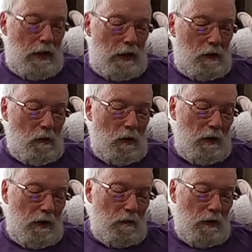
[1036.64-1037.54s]
In the
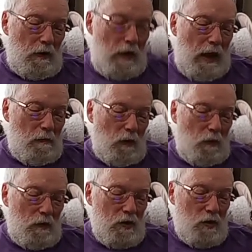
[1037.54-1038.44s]
morning, when
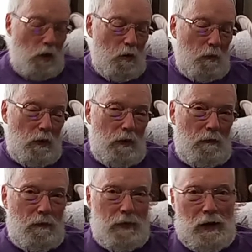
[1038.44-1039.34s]
Nabal was sober,
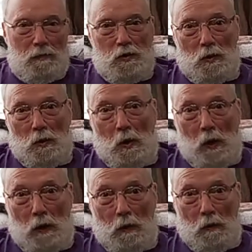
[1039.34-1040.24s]
and I'm sure
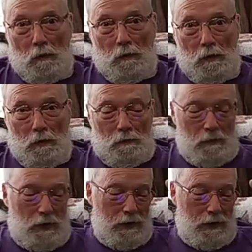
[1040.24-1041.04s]
hungover,